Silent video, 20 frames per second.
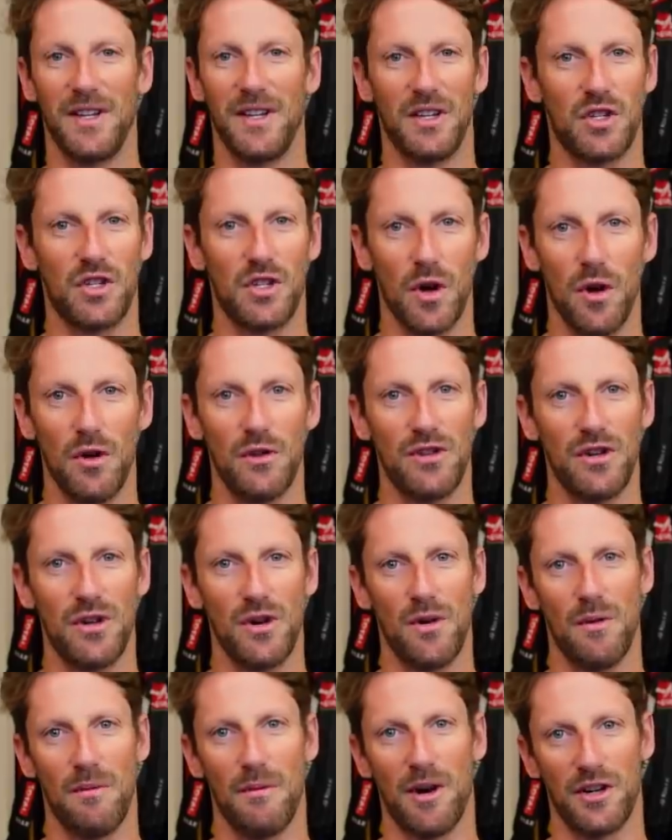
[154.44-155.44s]
It shows
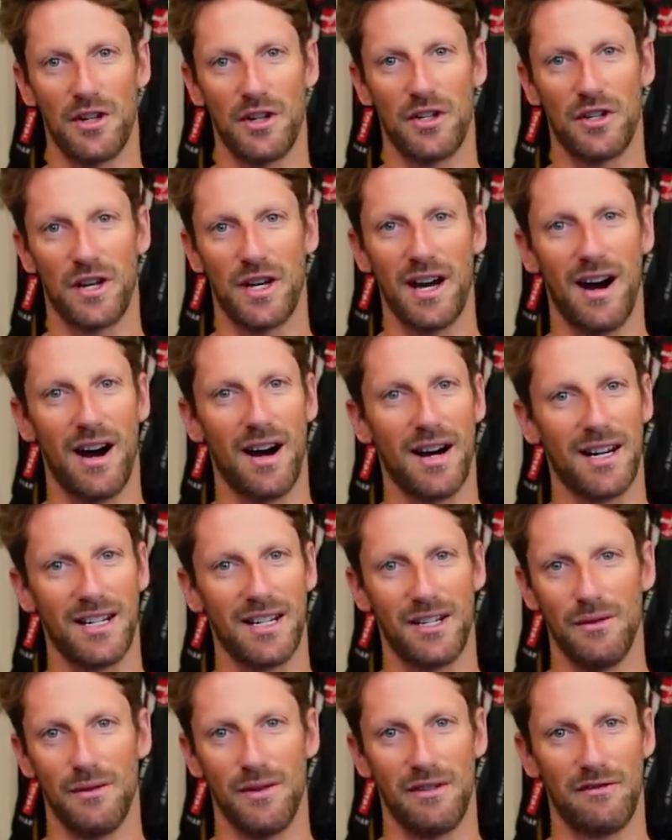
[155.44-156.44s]
you how much the car
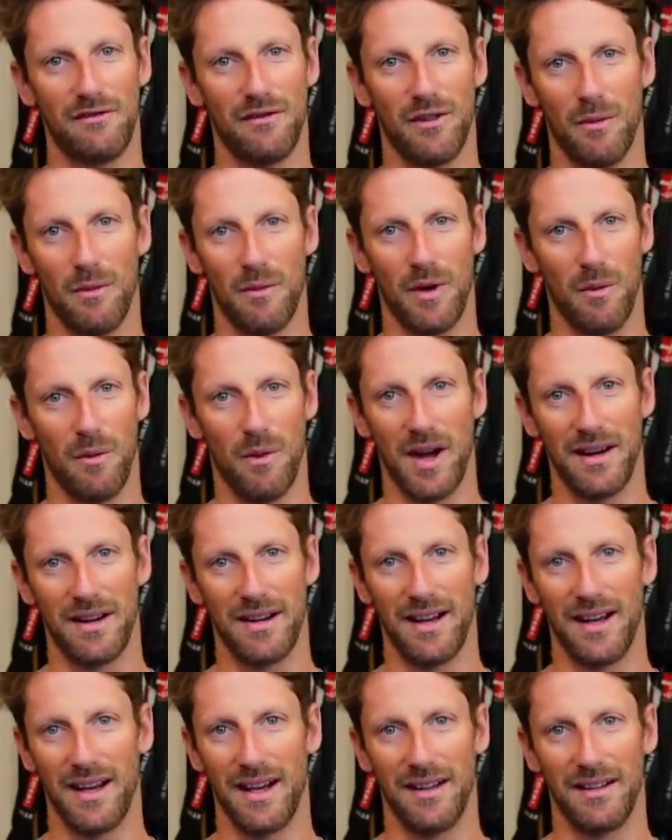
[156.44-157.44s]
can do in Formula
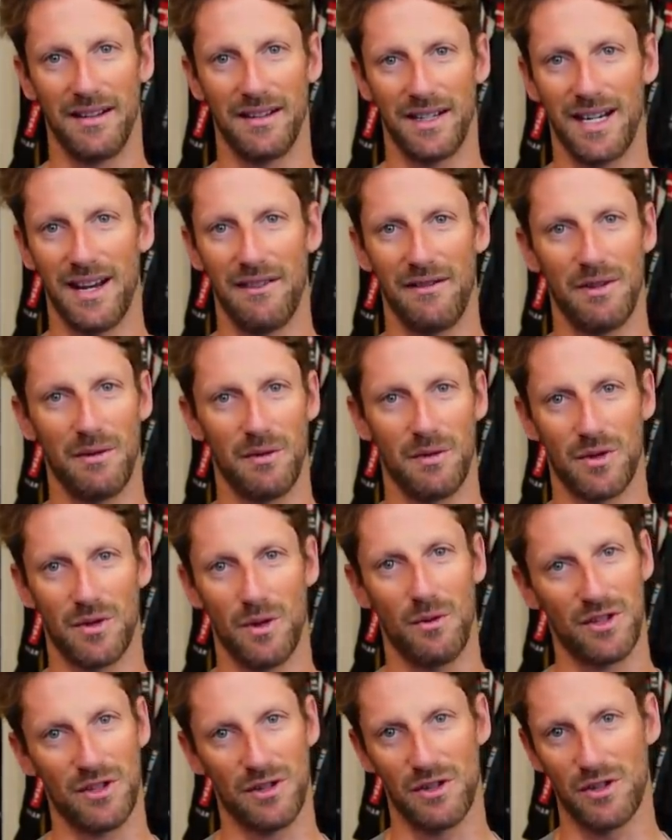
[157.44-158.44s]
One, and Kevin was
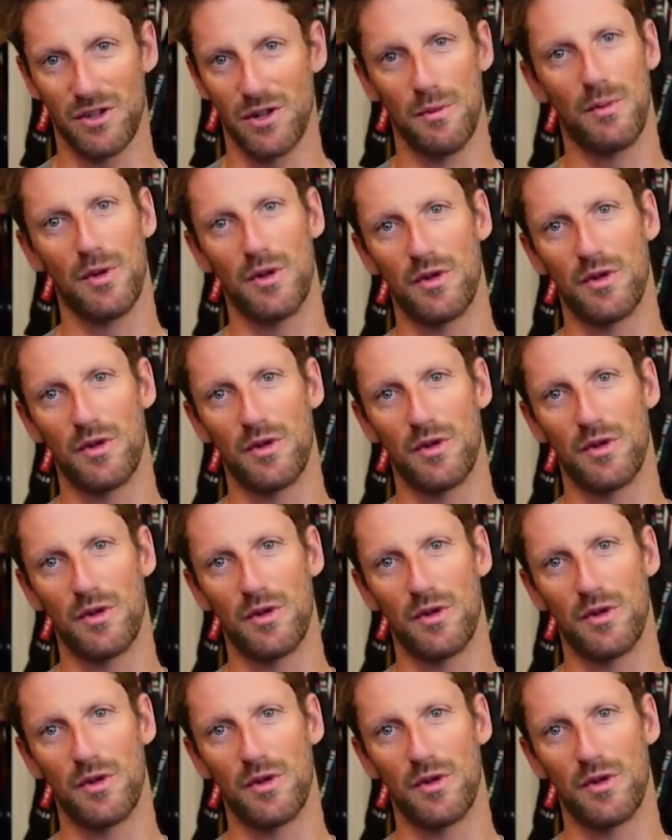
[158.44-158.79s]
always a super